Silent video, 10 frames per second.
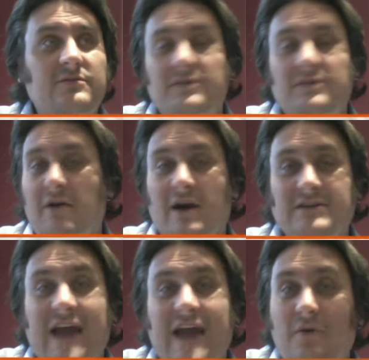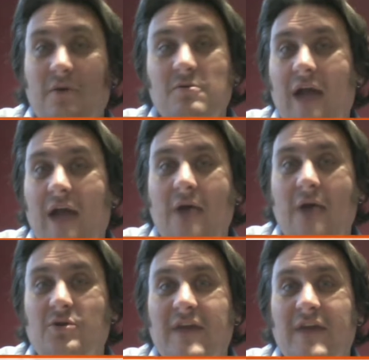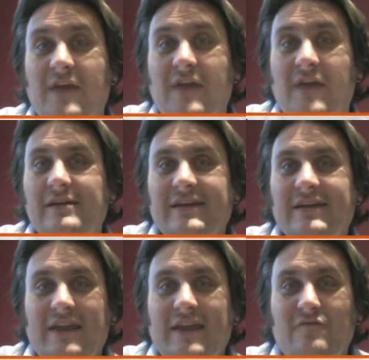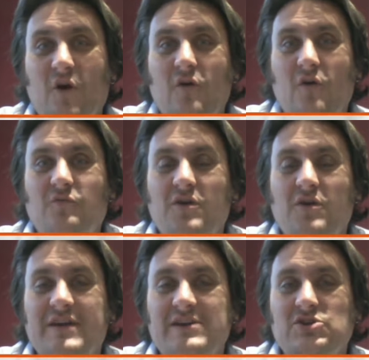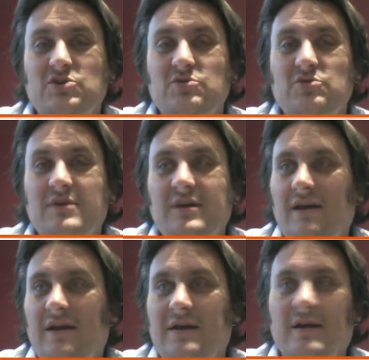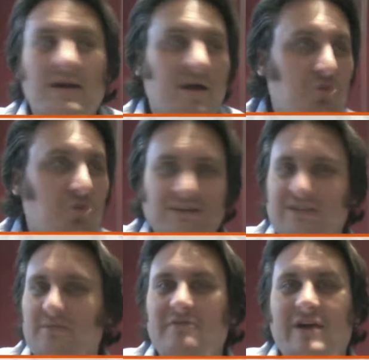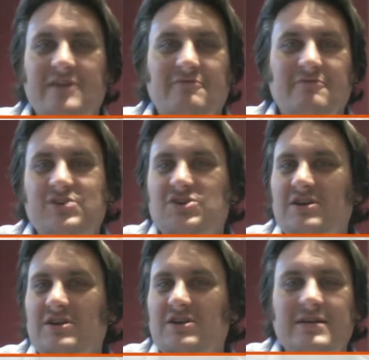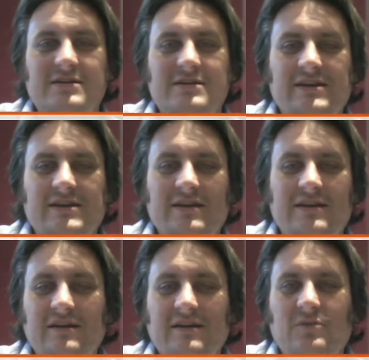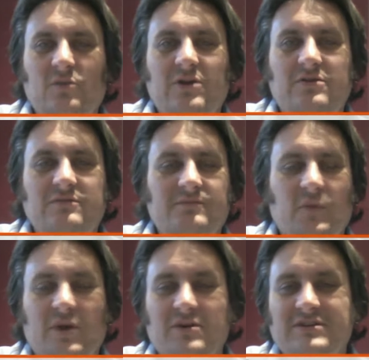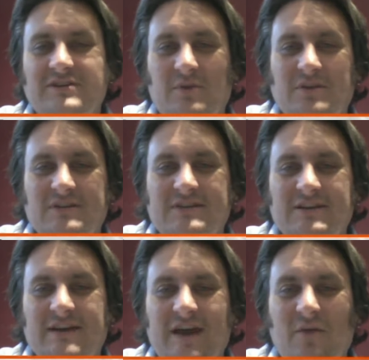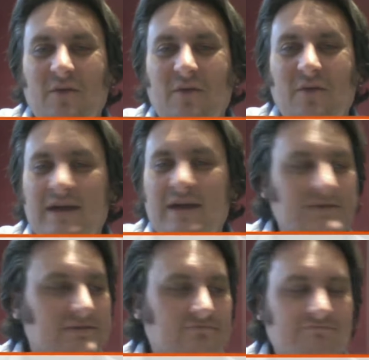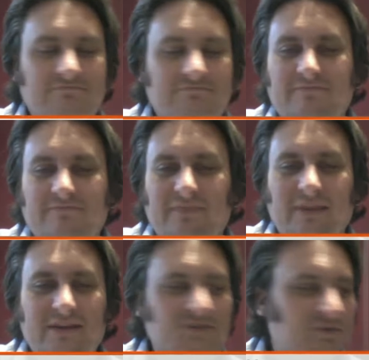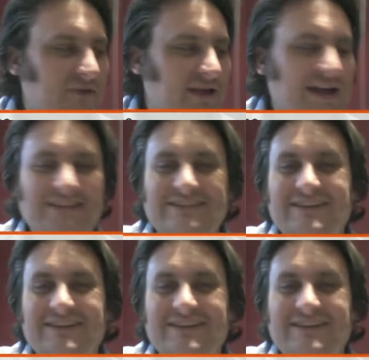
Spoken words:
asked how could they get involved, what could they do, and I pointed them in the right direction, and we got someone to help them. And sorry, my cat's here.